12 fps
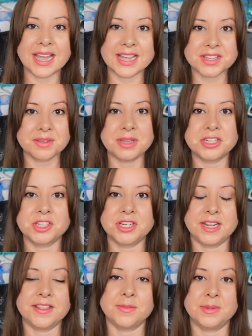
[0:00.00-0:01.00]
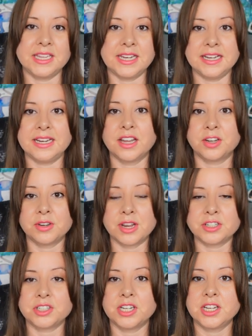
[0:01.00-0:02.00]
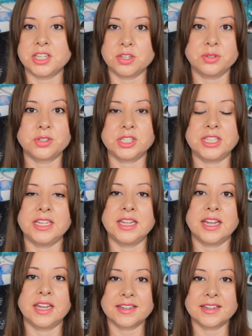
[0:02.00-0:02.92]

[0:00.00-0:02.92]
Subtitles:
As I mentioned in the beginning, aggression usually